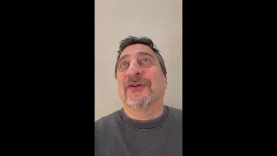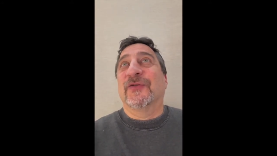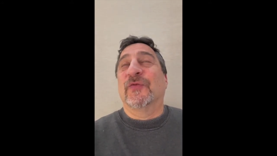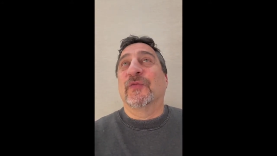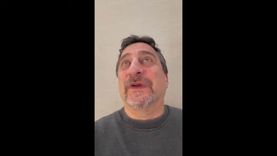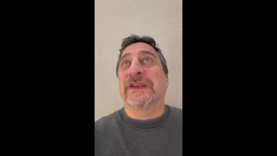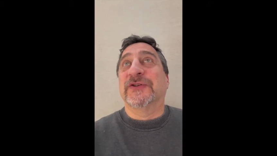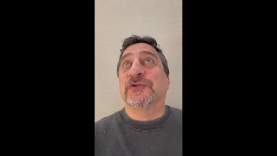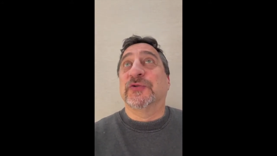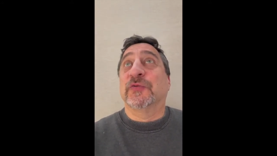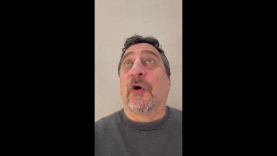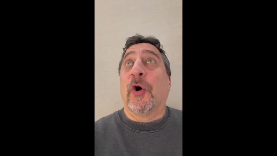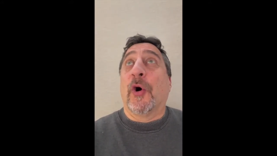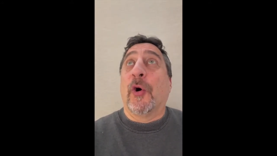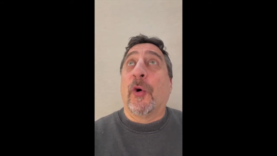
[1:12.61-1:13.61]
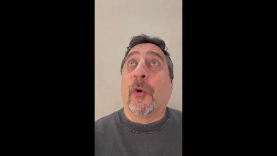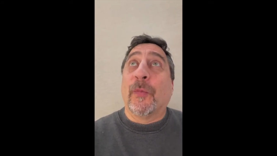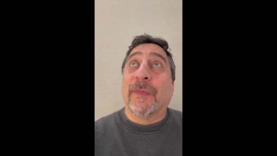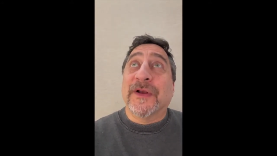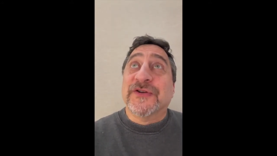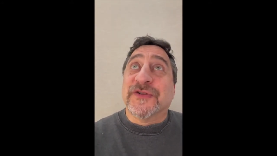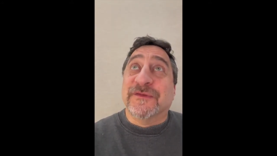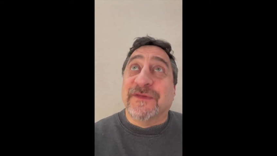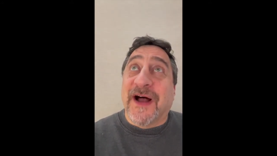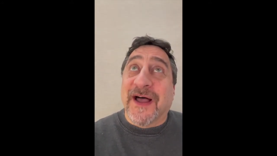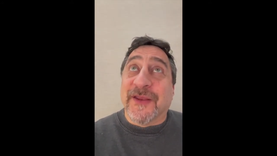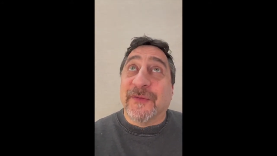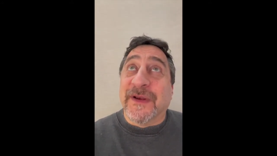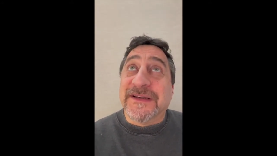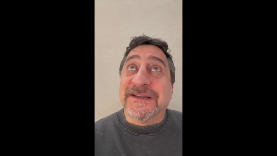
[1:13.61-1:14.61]
we do a whole bunch of
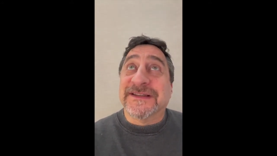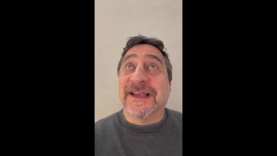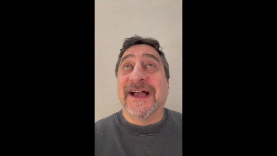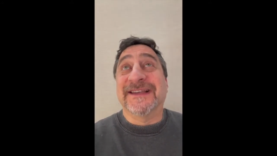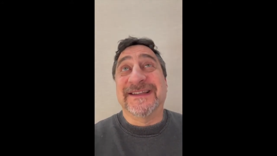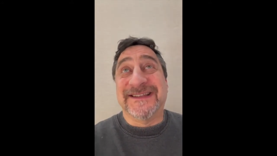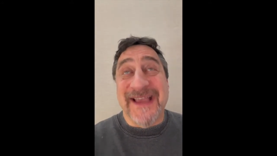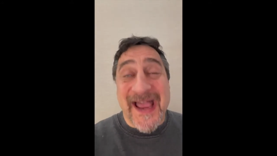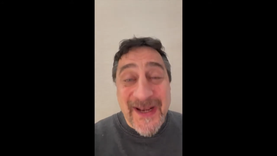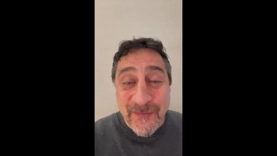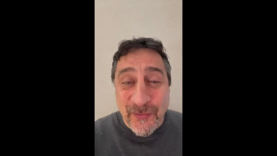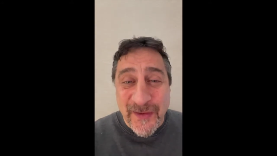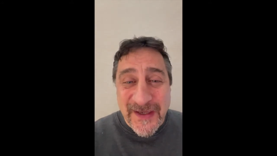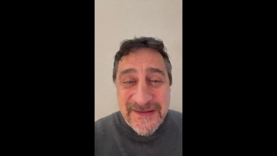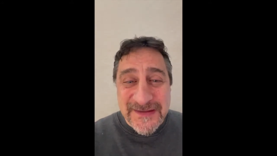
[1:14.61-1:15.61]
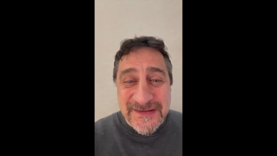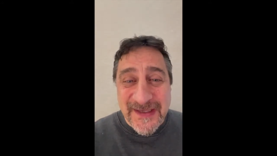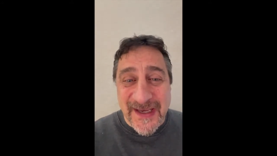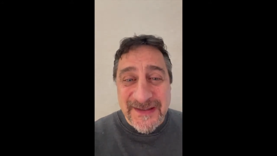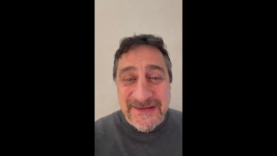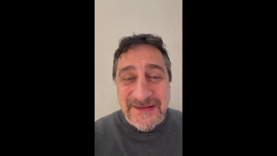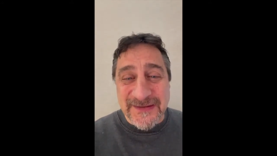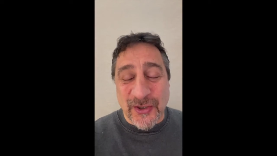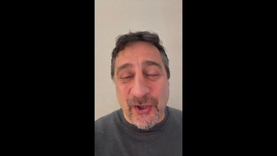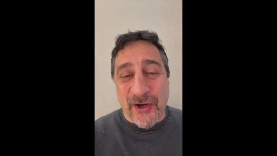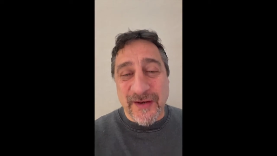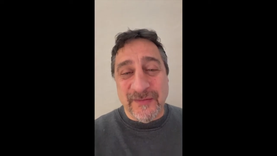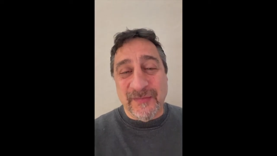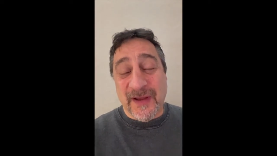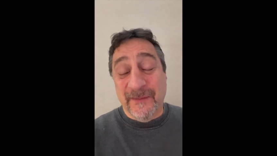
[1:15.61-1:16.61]
other exercises, animal exercises. A
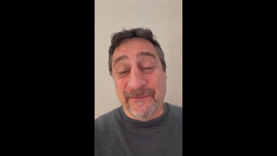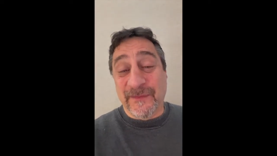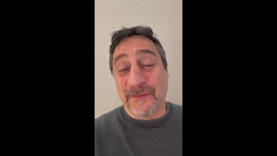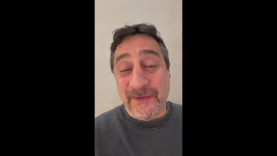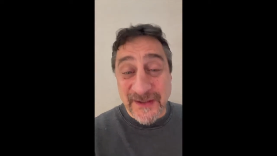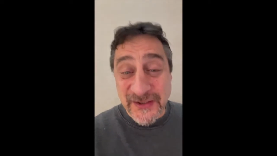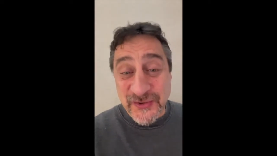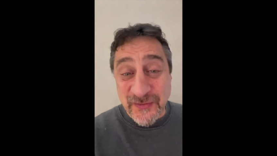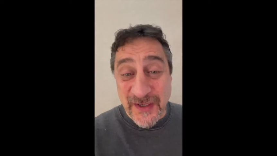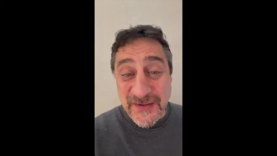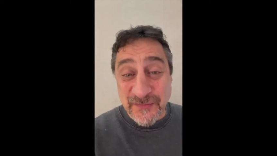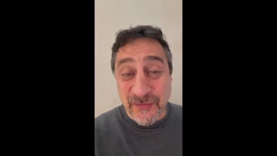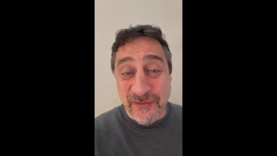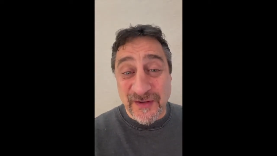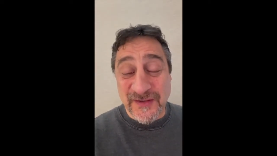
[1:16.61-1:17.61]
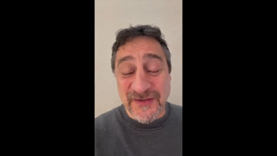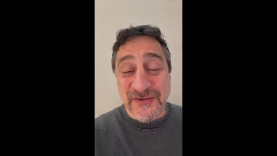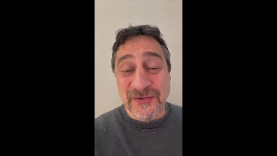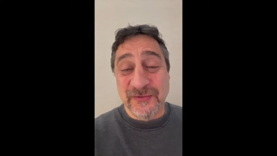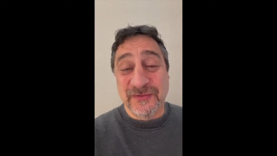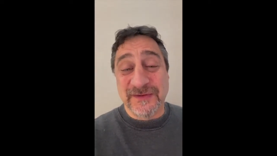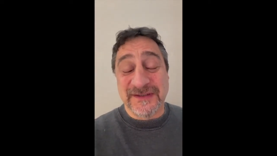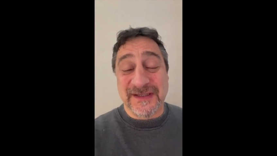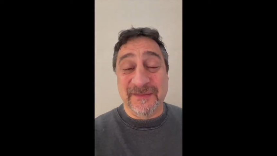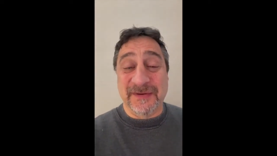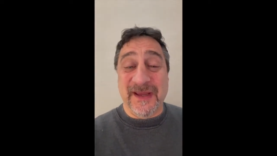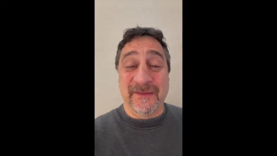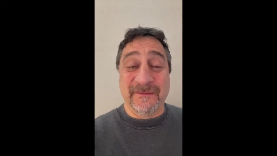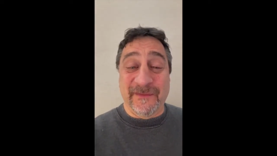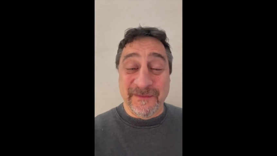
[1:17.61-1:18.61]
lot of them come from the Lee Strasberg Inst, some
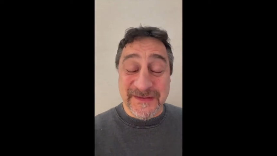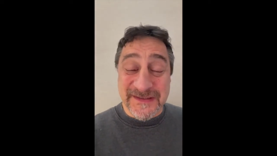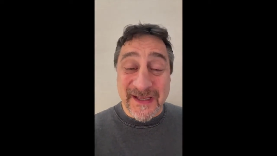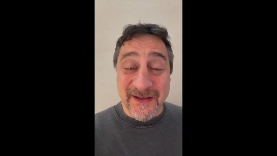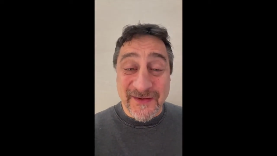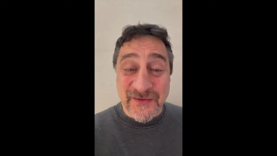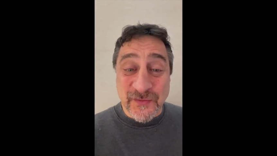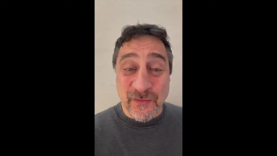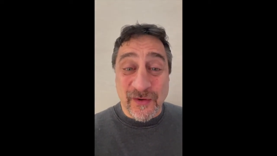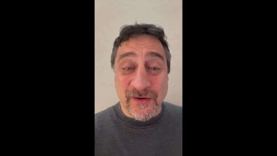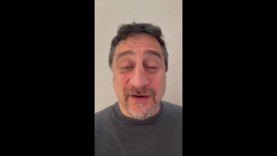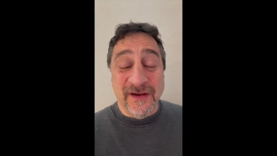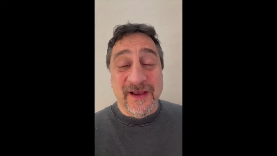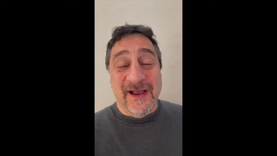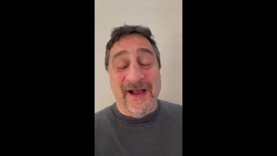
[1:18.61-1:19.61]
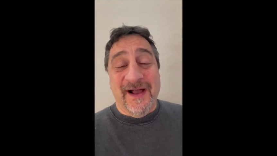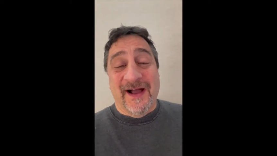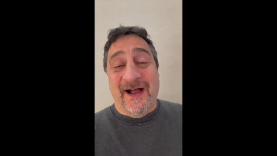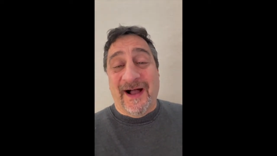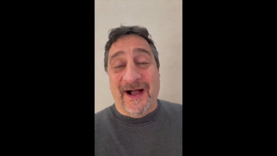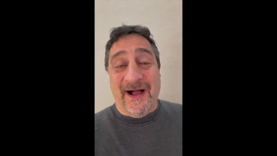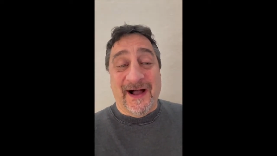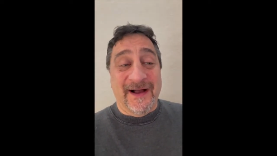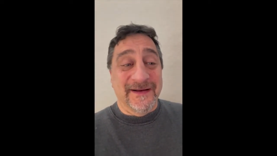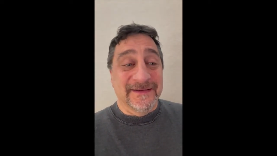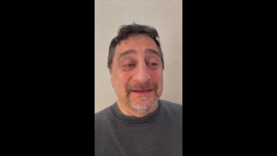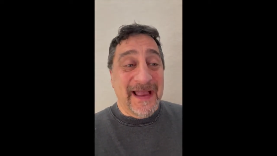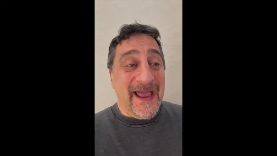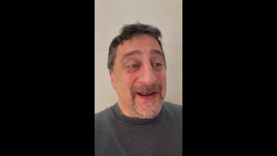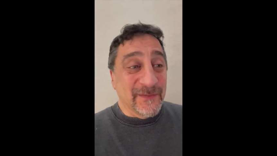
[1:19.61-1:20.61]
came from Stella's work,
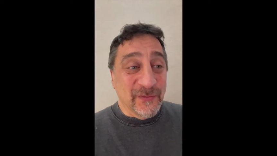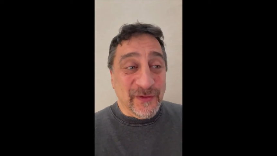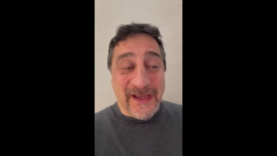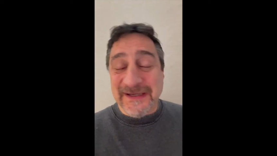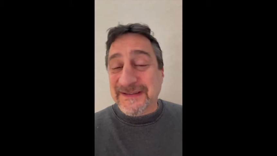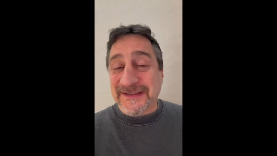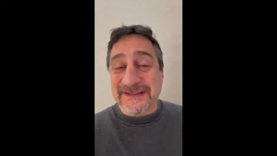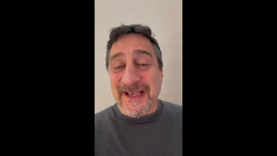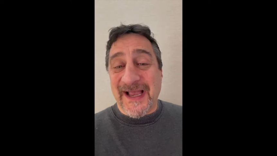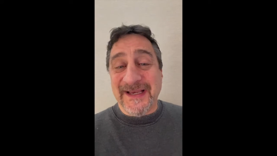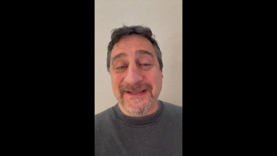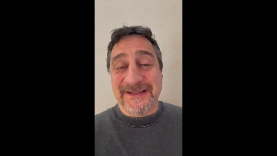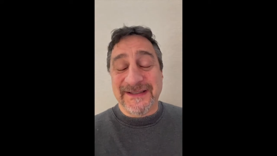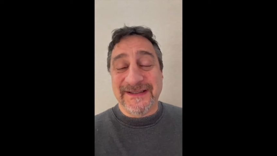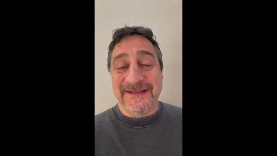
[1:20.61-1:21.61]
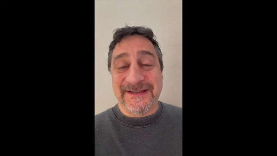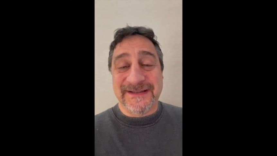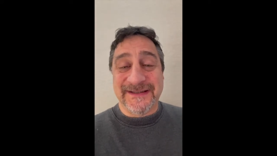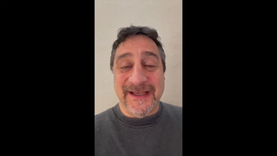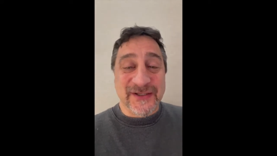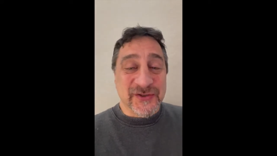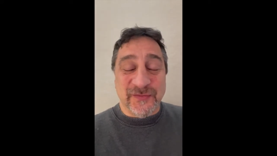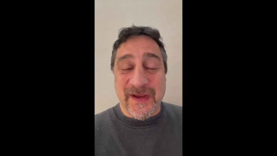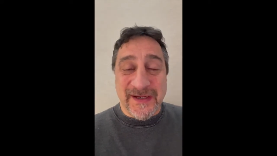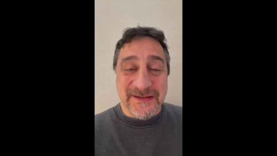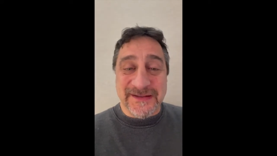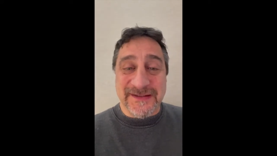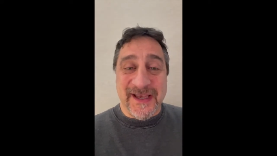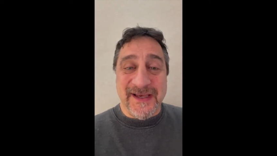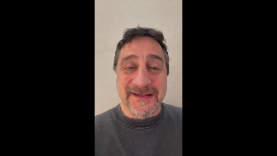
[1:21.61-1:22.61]
animal exercises, sensory
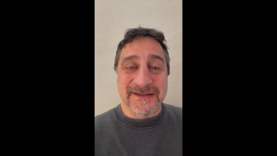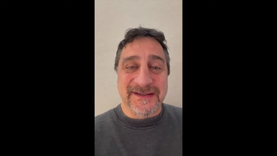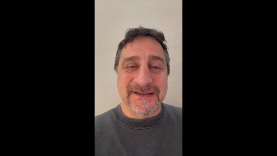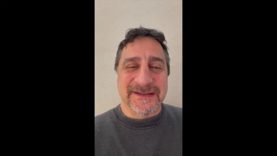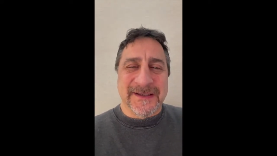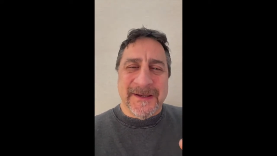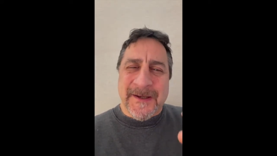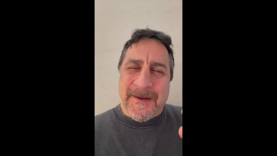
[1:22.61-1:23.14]
exercises.